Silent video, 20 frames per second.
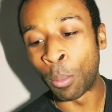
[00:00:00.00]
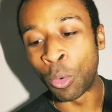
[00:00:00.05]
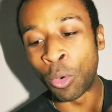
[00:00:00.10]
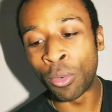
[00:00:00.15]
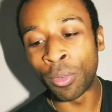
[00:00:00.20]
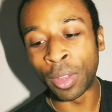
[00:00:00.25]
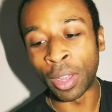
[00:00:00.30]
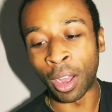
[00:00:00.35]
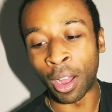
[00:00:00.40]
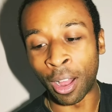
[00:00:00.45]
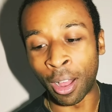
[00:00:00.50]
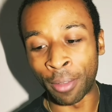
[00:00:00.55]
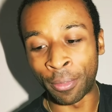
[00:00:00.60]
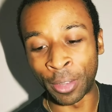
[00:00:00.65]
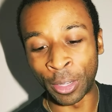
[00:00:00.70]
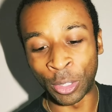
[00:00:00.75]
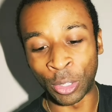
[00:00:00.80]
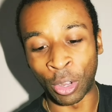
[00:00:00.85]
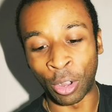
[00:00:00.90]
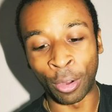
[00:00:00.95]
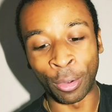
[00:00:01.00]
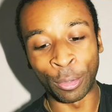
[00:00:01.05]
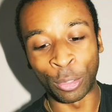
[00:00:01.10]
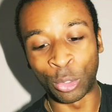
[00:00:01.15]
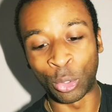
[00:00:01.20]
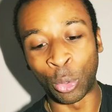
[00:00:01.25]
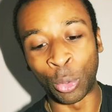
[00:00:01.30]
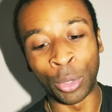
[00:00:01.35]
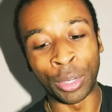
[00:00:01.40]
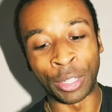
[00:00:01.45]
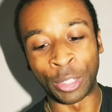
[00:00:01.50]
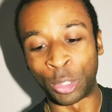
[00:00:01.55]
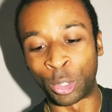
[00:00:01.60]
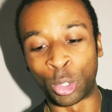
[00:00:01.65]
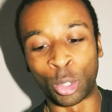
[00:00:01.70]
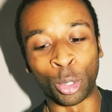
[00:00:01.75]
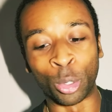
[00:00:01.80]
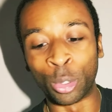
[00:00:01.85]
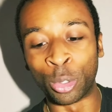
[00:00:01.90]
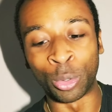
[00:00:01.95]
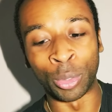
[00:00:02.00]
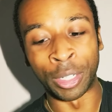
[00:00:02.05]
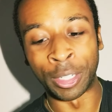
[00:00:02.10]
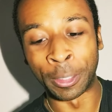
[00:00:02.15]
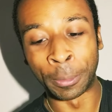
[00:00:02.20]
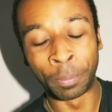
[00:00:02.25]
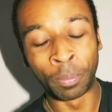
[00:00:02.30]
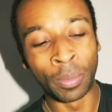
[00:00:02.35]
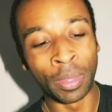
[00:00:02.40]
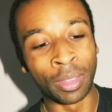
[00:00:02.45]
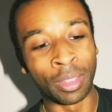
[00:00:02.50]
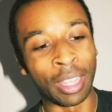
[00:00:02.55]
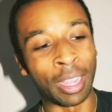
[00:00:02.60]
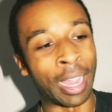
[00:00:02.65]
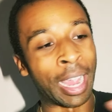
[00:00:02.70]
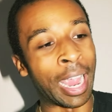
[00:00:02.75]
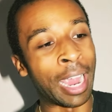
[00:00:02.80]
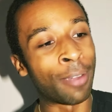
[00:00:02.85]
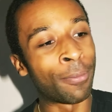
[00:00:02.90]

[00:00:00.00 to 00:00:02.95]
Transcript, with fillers: moving off his heart toward his children. That